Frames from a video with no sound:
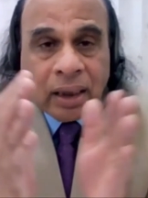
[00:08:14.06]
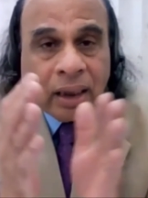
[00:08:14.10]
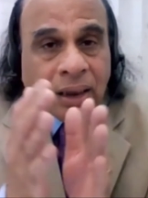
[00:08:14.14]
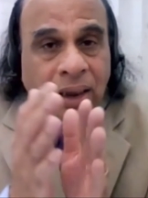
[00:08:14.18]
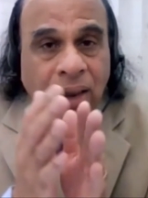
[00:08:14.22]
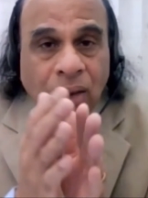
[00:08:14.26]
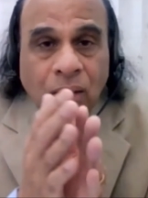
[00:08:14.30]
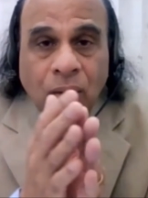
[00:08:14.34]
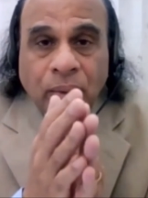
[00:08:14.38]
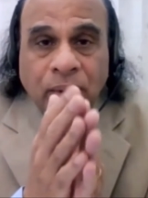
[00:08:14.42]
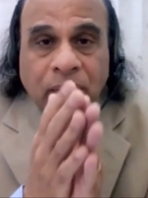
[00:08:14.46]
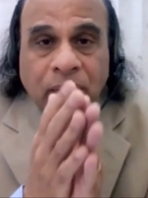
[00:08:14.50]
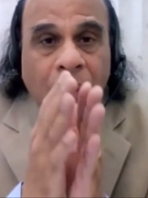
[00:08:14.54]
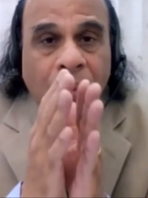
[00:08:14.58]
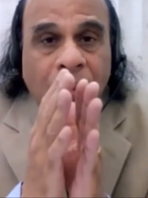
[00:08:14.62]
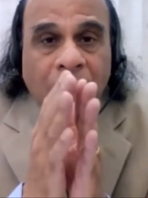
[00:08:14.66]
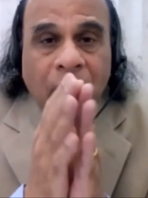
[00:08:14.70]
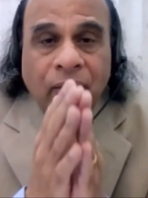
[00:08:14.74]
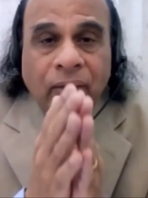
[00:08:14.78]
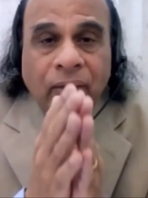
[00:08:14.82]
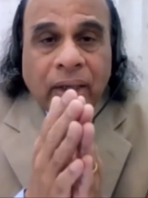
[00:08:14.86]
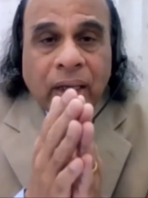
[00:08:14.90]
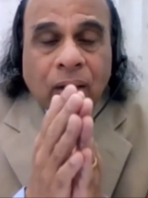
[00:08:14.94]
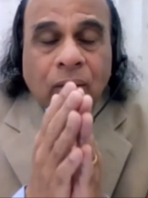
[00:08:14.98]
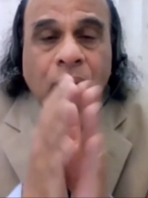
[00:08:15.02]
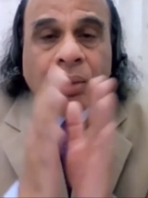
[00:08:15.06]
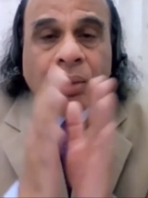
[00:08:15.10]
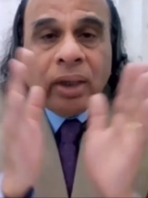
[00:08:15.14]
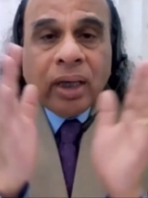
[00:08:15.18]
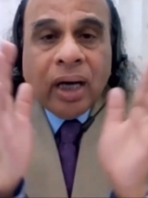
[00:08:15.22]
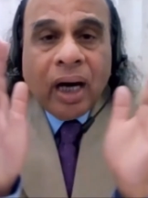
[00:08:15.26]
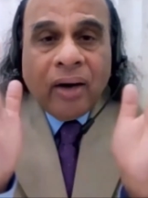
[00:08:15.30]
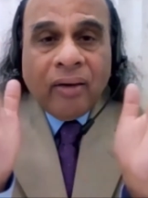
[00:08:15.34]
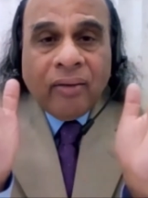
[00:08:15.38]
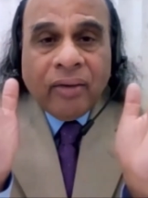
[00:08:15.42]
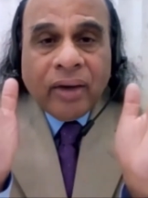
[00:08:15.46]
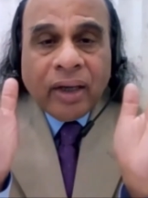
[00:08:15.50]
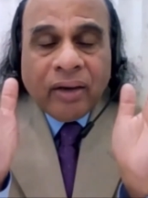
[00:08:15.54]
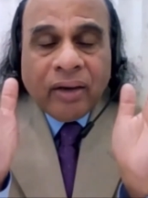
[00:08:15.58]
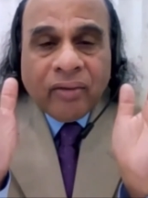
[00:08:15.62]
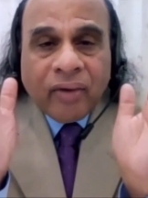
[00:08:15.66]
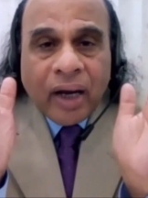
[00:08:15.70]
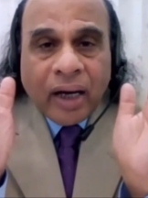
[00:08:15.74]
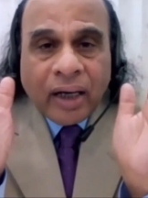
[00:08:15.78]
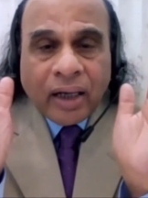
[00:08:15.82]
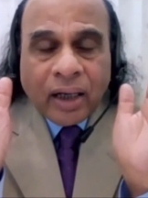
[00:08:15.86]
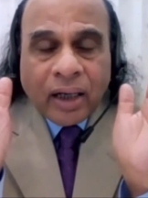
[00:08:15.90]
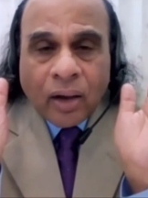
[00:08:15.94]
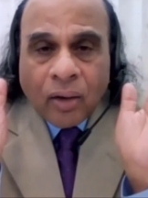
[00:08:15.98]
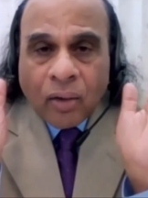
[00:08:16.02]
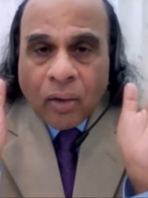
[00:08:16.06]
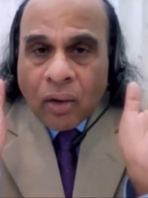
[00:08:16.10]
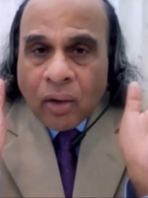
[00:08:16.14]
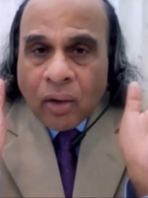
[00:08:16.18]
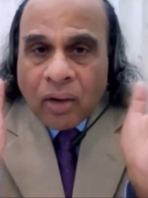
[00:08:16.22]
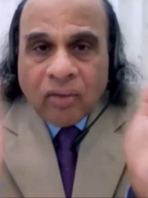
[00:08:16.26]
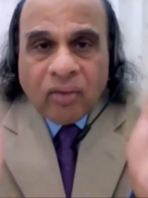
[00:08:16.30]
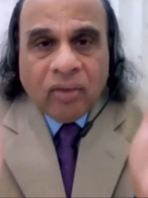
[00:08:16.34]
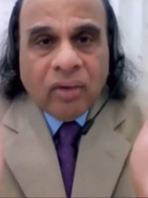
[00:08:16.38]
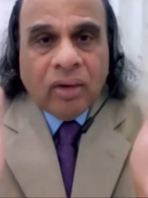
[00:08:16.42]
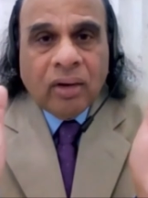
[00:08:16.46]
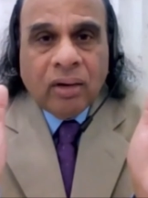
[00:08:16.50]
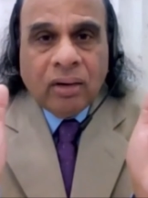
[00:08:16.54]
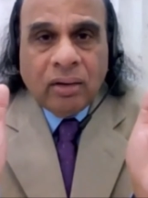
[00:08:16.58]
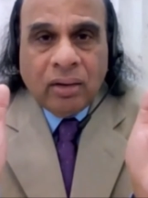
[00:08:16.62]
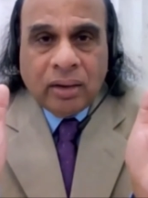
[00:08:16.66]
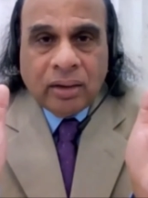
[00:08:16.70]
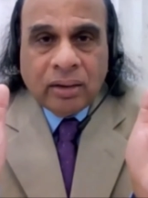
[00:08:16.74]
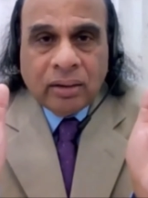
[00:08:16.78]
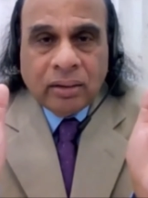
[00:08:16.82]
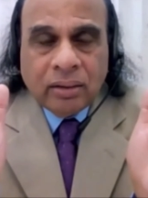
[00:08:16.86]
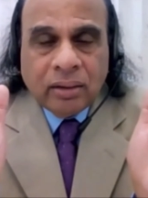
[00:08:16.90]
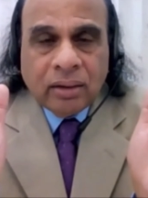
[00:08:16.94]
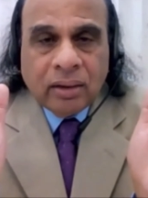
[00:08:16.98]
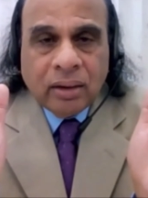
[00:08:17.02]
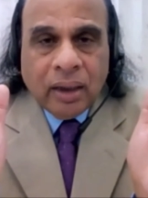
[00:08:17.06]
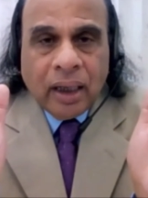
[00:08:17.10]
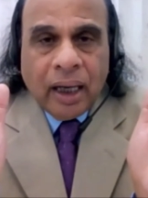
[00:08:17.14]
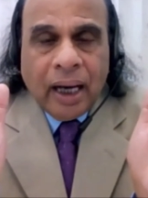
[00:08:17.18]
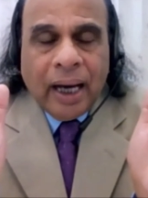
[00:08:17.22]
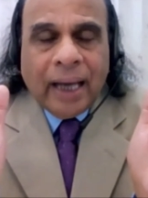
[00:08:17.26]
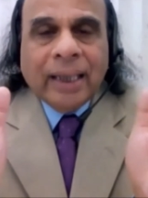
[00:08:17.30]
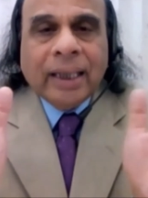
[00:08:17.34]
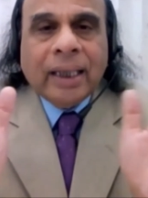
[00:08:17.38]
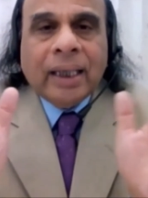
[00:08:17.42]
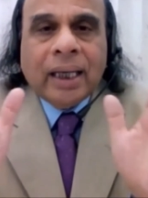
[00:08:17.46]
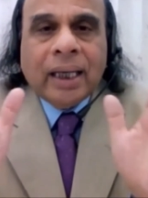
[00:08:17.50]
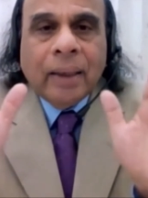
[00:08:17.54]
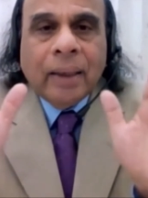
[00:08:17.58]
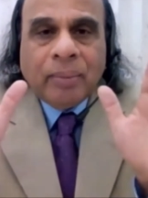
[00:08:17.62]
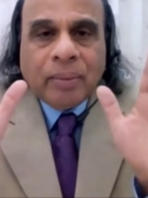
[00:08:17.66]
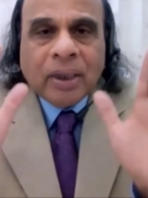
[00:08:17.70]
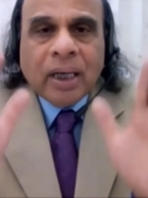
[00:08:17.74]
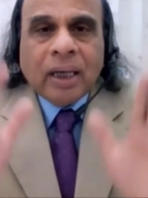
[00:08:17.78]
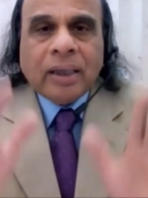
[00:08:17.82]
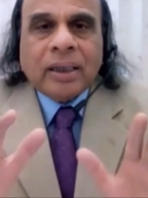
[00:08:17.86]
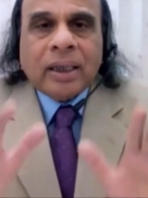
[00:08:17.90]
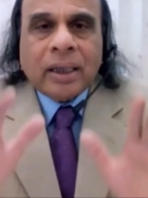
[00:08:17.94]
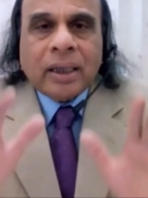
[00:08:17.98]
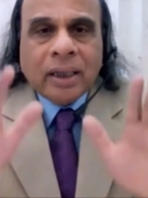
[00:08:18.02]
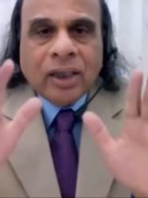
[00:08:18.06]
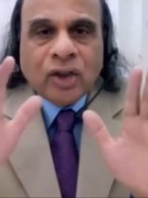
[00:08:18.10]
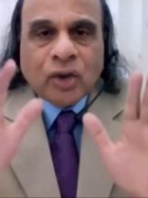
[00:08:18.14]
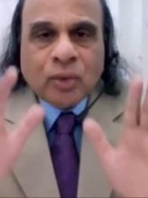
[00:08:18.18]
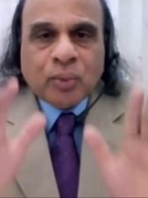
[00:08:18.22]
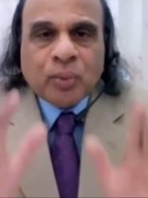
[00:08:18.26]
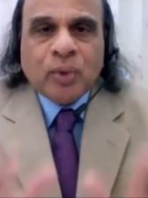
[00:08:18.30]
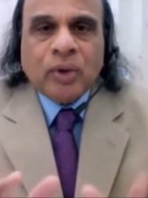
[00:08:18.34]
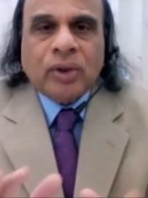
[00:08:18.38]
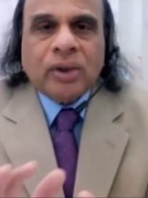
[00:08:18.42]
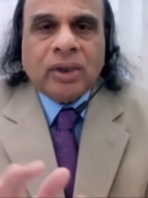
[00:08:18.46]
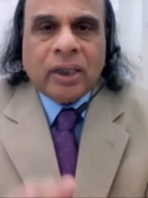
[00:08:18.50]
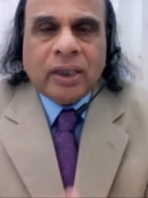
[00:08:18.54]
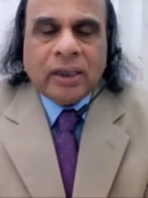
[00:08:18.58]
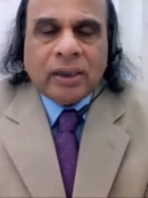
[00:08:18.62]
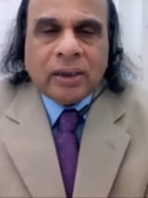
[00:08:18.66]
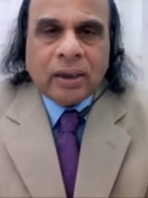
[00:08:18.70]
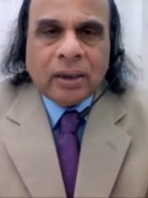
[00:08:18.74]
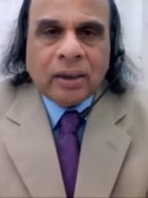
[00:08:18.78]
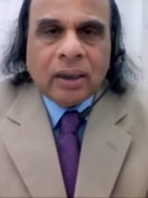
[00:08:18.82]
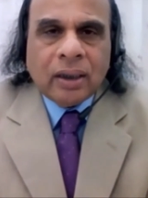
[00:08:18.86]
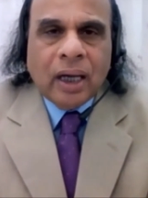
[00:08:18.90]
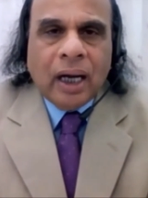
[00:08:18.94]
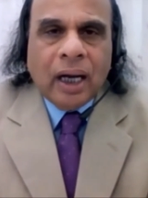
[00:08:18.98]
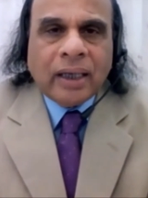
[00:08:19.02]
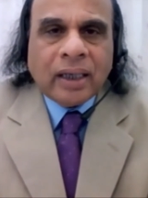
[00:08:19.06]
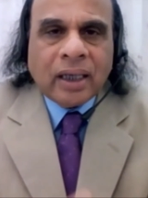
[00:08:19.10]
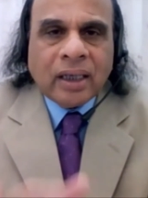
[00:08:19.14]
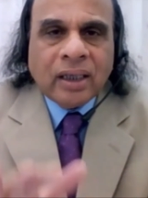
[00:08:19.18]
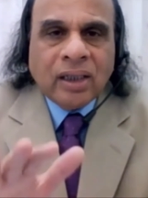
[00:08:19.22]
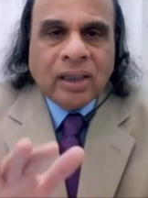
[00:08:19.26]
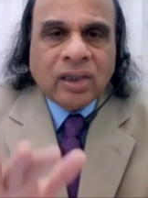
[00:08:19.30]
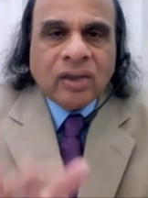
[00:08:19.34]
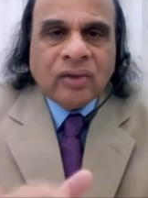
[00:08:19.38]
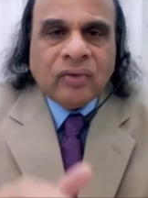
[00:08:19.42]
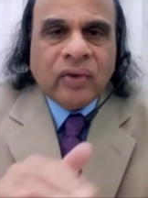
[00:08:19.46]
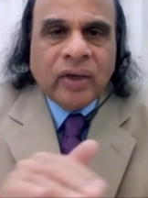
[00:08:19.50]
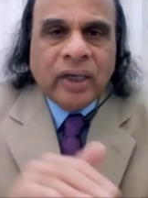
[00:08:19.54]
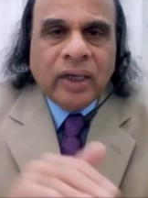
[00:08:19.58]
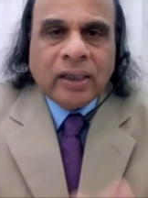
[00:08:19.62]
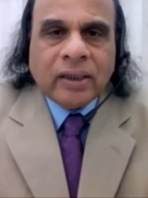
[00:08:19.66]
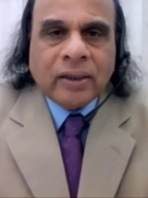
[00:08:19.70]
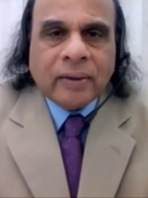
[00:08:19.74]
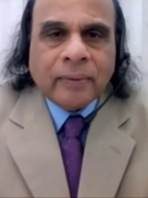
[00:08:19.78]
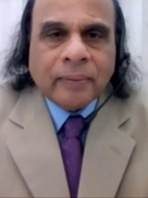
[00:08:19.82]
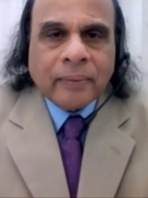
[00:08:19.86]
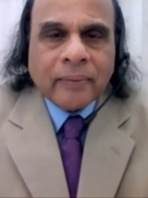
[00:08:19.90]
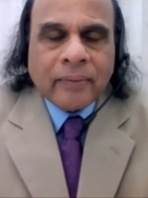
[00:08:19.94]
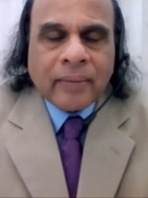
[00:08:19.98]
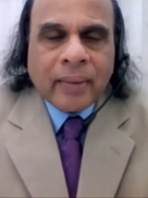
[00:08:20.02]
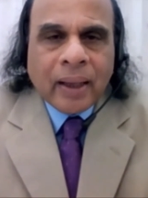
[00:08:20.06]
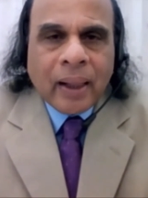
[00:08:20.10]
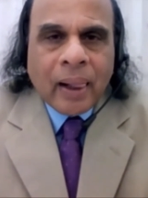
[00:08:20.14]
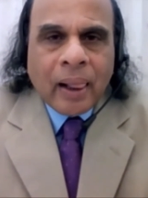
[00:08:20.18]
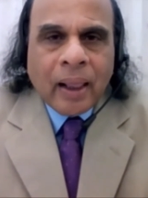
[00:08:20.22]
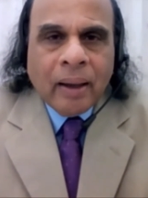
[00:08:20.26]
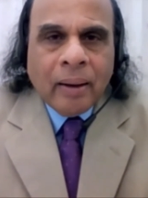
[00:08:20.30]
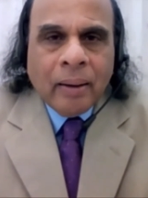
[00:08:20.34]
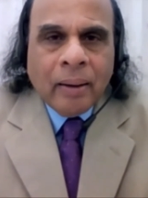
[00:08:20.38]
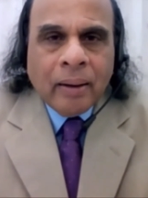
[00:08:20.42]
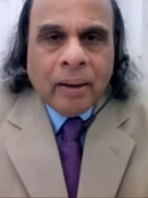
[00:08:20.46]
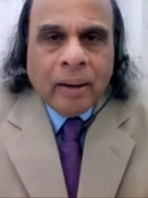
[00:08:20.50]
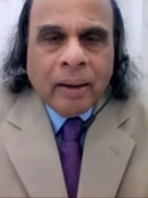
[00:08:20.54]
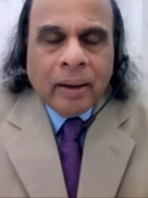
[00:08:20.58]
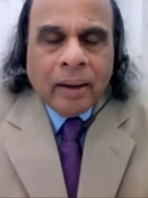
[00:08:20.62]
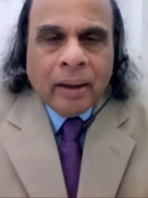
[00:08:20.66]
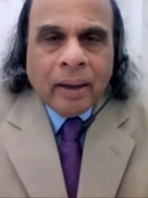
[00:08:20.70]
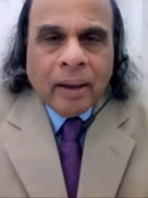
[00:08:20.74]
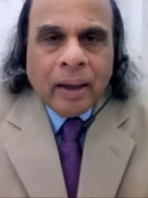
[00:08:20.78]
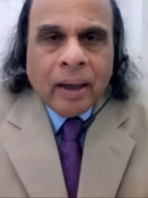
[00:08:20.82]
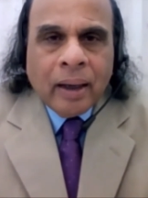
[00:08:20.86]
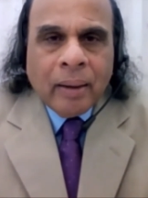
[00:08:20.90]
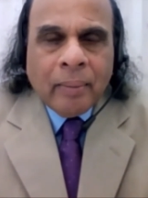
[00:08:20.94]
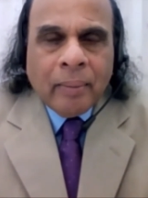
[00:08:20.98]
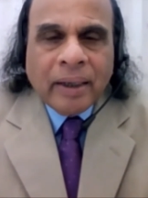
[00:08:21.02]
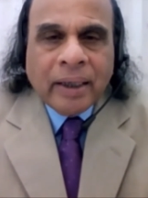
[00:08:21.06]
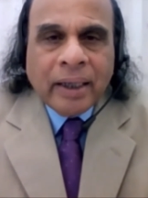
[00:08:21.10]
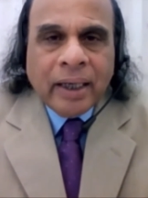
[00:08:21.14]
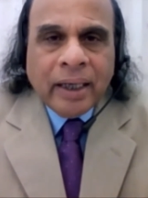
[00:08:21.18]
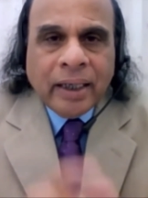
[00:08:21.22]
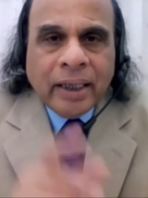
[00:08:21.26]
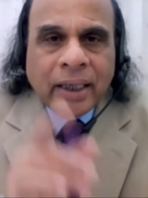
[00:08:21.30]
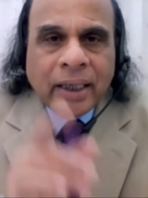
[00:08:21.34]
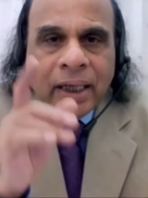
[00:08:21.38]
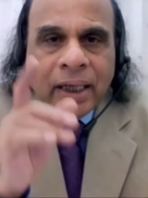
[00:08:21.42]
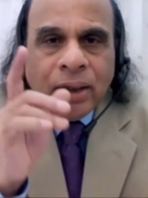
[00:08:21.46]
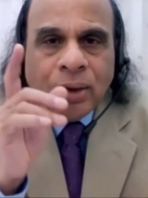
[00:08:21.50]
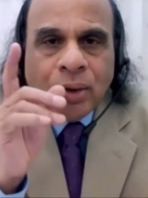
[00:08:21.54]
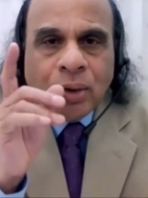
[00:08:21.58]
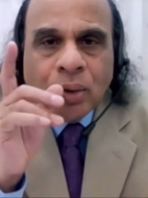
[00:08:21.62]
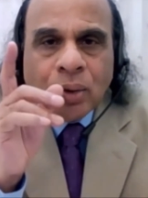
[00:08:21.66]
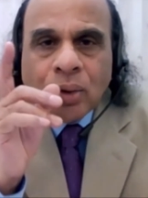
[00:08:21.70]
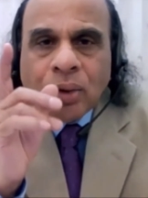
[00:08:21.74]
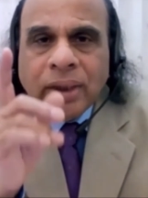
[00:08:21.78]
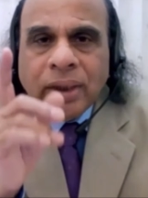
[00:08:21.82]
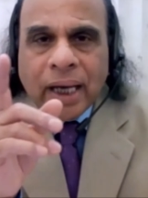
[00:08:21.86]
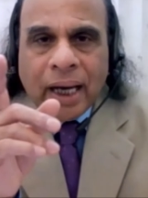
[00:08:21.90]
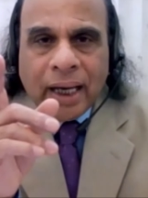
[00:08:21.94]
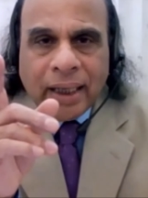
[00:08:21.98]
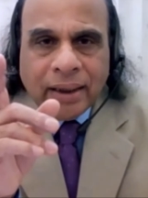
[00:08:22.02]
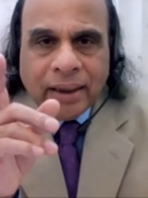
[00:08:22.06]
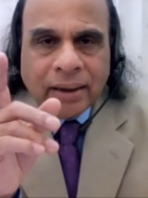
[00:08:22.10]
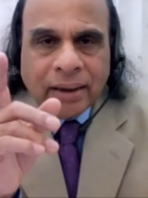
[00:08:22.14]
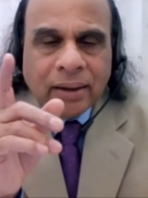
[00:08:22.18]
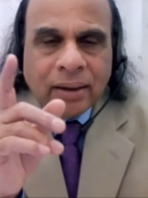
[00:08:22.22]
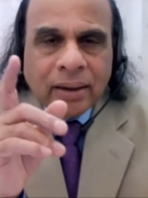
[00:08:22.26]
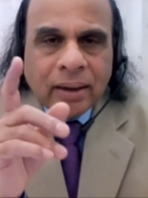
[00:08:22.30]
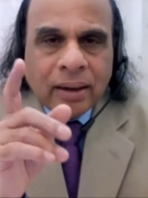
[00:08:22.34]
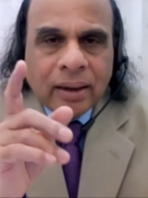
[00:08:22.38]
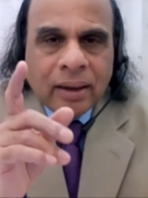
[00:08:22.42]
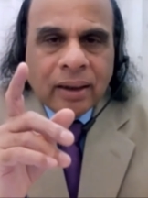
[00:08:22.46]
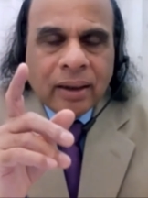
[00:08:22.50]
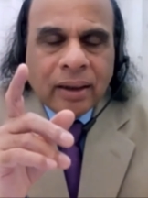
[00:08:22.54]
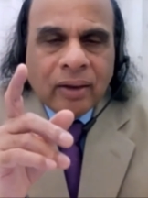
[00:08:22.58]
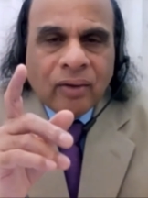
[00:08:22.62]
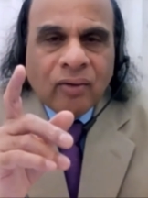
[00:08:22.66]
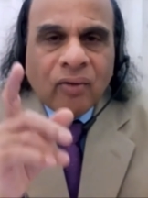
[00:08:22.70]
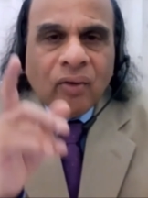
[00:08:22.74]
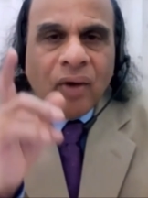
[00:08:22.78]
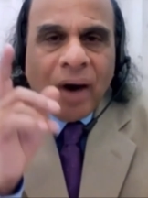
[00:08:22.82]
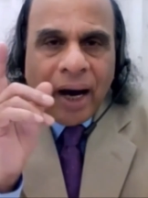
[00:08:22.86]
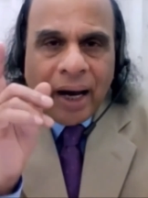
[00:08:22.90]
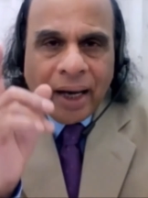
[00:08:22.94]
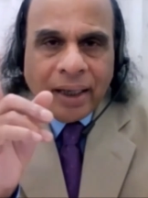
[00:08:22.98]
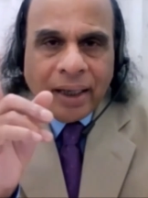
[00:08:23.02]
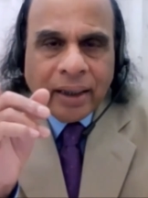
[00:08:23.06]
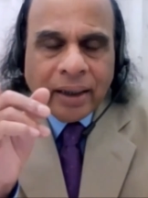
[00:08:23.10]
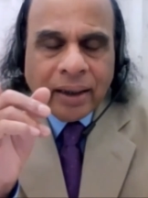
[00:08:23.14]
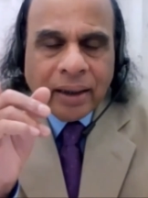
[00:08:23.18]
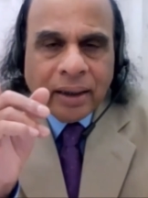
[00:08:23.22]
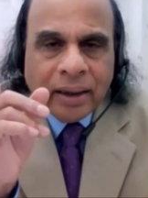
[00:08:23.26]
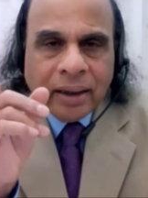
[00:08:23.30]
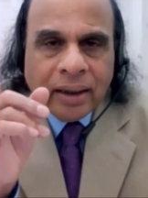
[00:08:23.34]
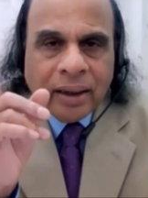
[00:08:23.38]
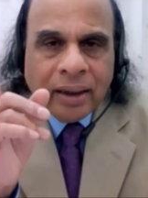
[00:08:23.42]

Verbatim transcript: Chandragupta Maurya could have invaded the whole world and kept under his possession, under his feet. But he didn't do that. Why?